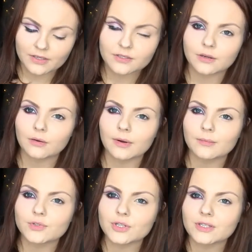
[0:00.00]
So
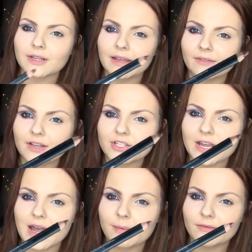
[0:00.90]
I'm just going to give it a
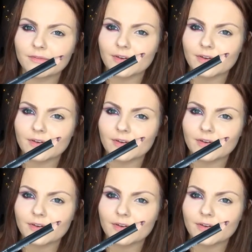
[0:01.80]
sharpen